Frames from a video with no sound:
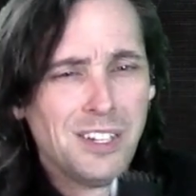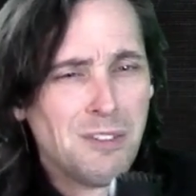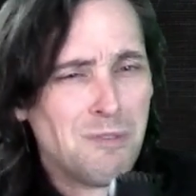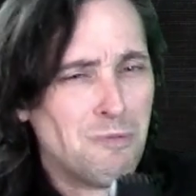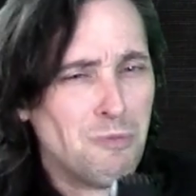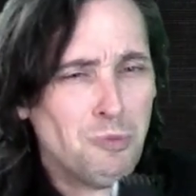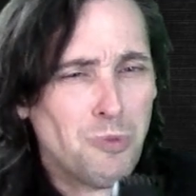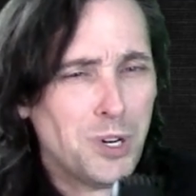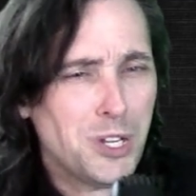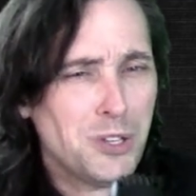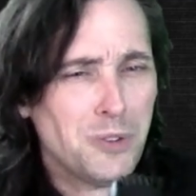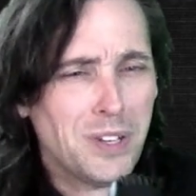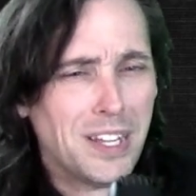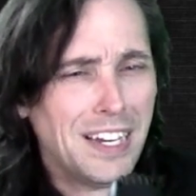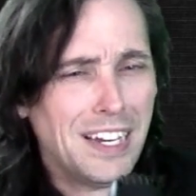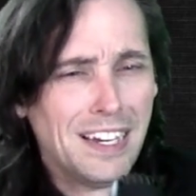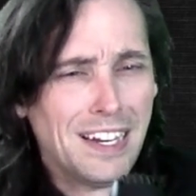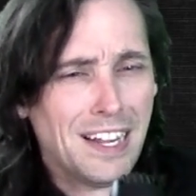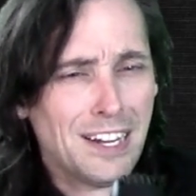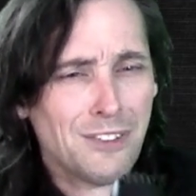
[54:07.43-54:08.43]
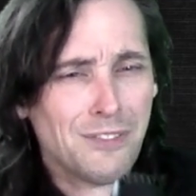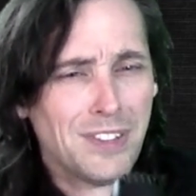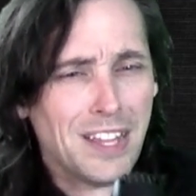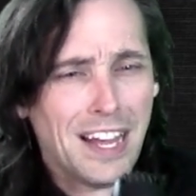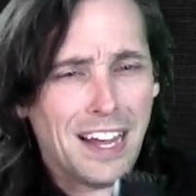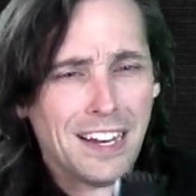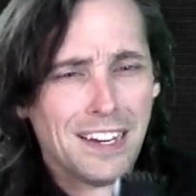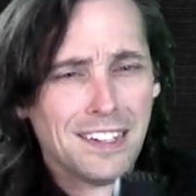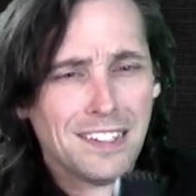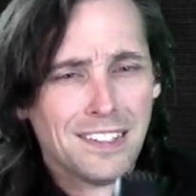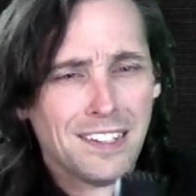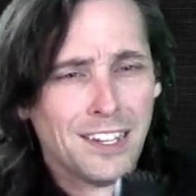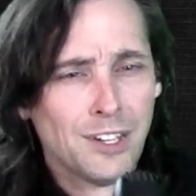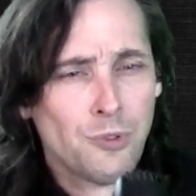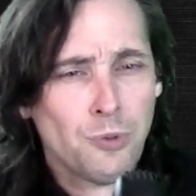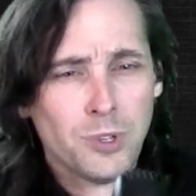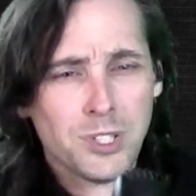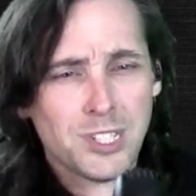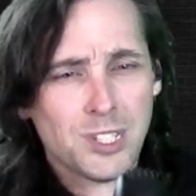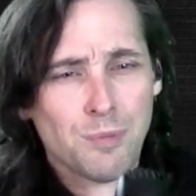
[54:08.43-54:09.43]
What are you getting out of that? Like,
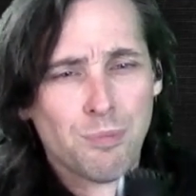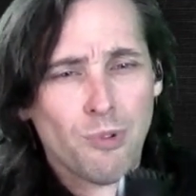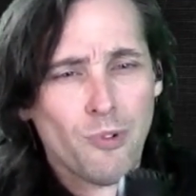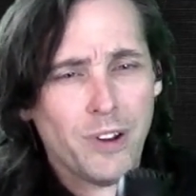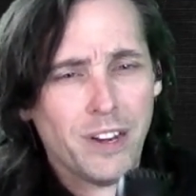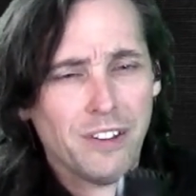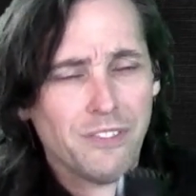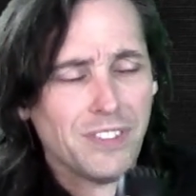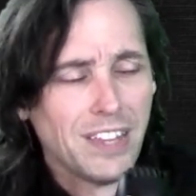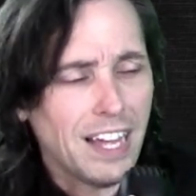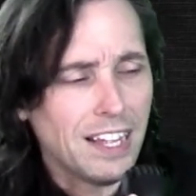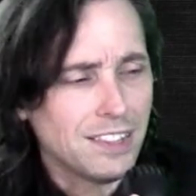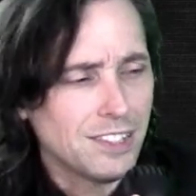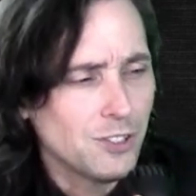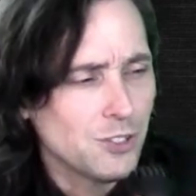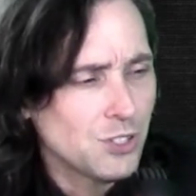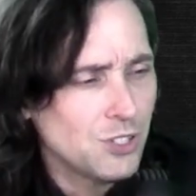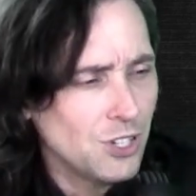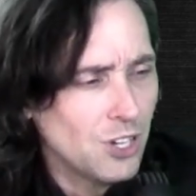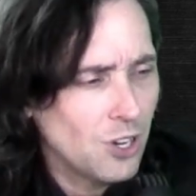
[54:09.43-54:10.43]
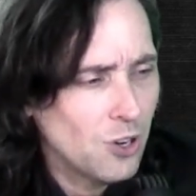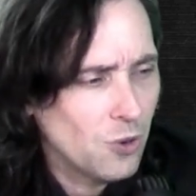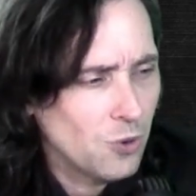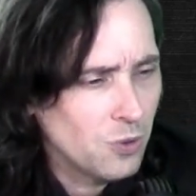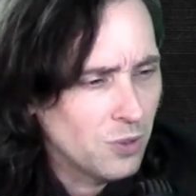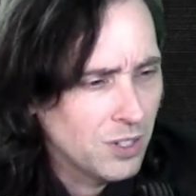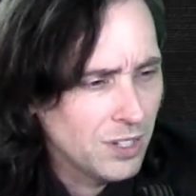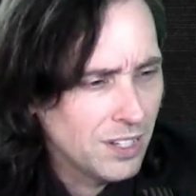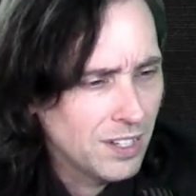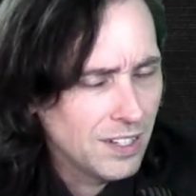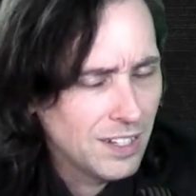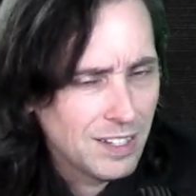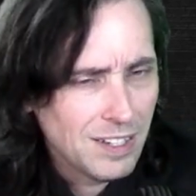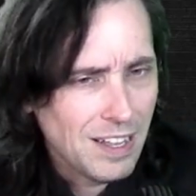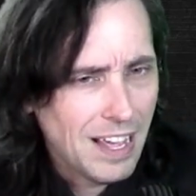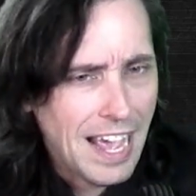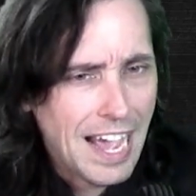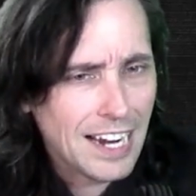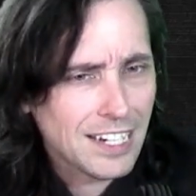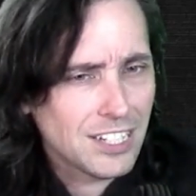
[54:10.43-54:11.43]
what's the point of that? There's no
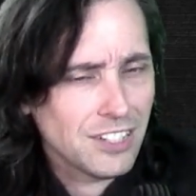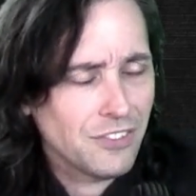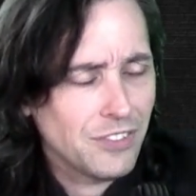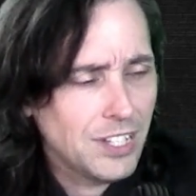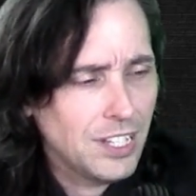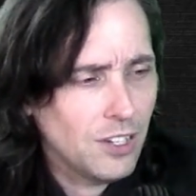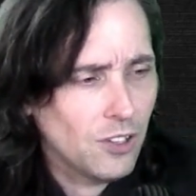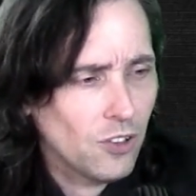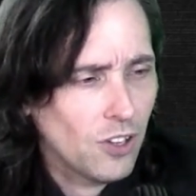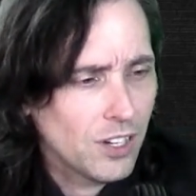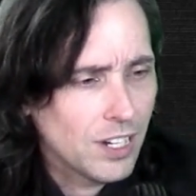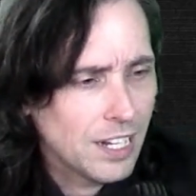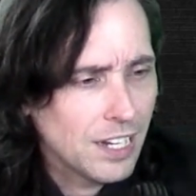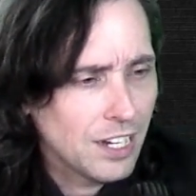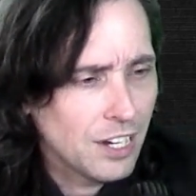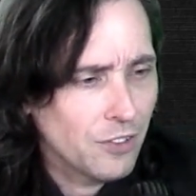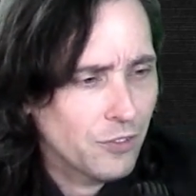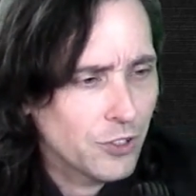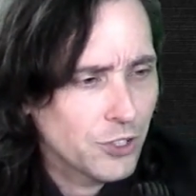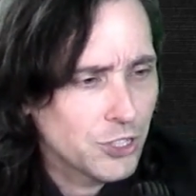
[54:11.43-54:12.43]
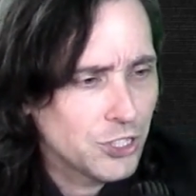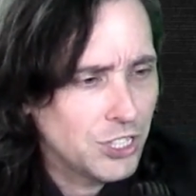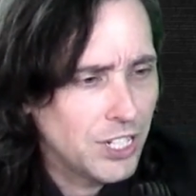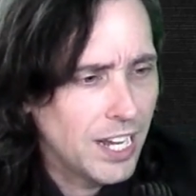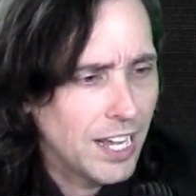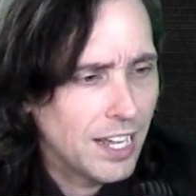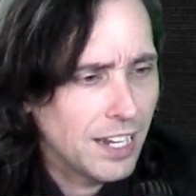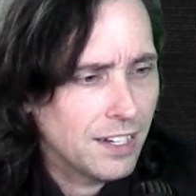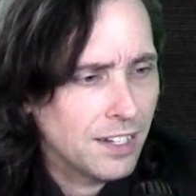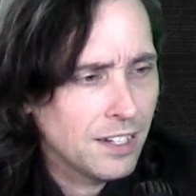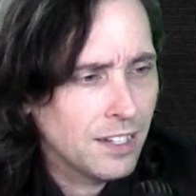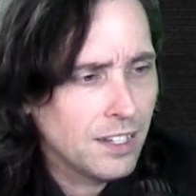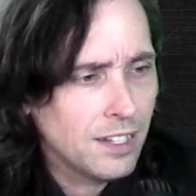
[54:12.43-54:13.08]
active heal on any of her shit.